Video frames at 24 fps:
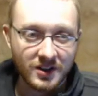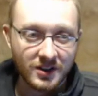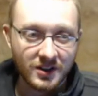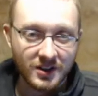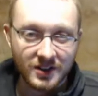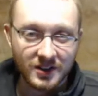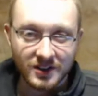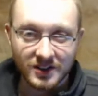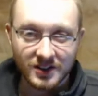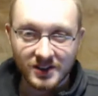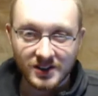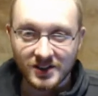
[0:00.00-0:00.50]

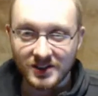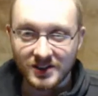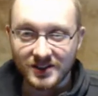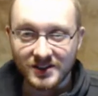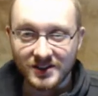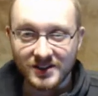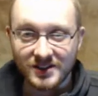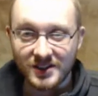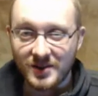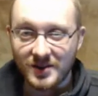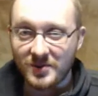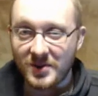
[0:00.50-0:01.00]
Like, is
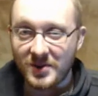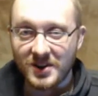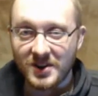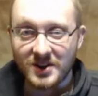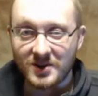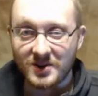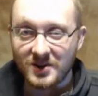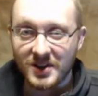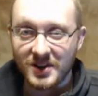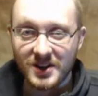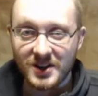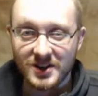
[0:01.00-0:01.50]
there a
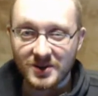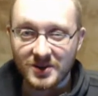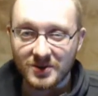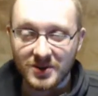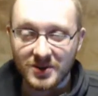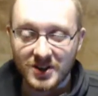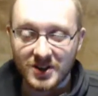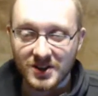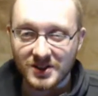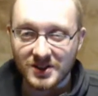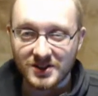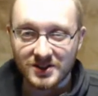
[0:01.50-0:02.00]
better way to
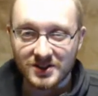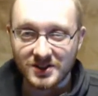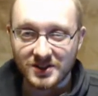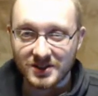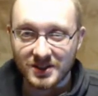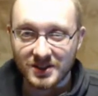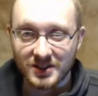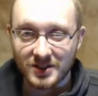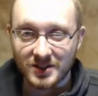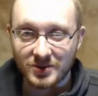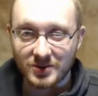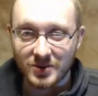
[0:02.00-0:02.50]
wash
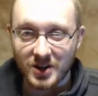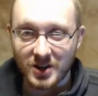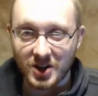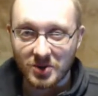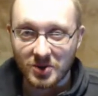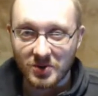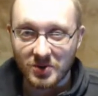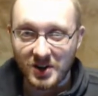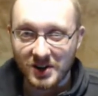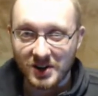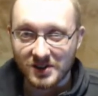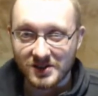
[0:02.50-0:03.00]
like water
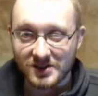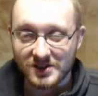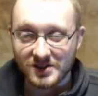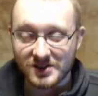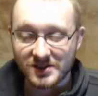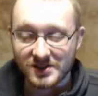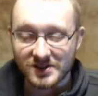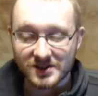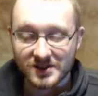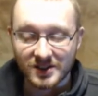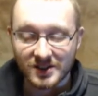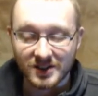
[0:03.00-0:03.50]

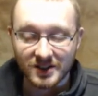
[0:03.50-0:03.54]
bottles?